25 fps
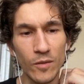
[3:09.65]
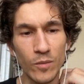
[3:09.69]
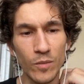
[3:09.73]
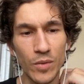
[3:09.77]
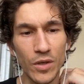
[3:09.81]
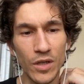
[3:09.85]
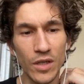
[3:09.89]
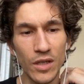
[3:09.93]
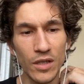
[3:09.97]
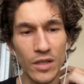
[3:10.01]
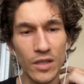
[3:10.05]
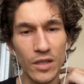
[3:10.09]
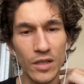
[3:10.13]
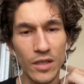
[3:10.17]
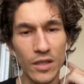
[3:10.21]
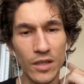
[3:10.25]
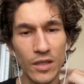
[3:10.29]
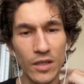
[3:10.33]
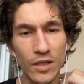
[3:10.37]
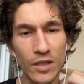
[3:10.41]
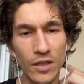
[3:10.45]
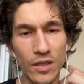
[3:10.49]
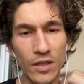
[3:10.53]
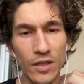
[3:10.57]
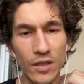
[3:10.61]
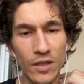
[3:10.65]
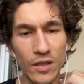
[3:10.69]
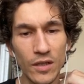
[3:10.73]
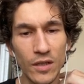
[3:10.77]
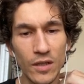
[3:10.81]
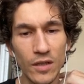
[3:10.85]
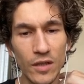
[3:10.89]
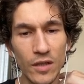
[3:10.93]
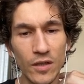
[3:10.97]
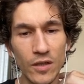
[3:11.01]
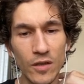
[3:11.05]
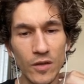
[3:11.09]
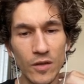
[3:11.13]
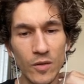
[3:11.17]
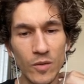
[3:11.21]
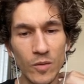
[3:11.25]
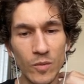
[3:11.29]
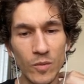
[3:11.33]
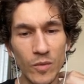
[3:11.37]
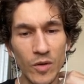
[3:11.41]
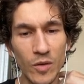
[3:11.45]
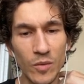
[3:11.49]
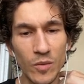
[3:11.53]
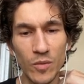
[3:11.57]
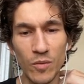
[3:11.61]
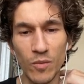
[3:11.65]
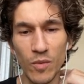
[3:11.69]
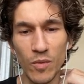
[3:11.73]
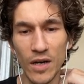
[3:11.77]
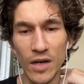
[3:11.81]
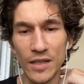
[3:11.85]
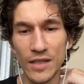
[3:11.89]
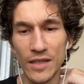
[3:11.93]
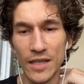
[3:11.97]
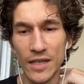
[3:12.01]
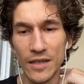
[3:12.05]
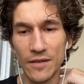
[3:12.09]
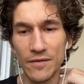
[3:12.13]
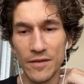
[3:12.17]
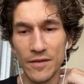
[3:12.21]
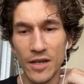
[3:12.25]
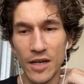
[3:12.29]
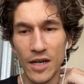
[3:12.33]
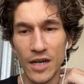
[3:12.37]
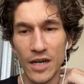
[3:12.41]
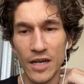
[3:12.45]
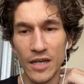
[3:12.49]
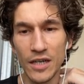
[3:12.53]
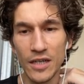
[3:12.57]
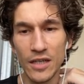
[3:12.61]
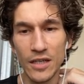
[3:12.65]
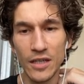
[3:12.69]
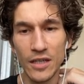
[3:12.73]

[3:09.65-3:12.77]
bit maybe buy dev card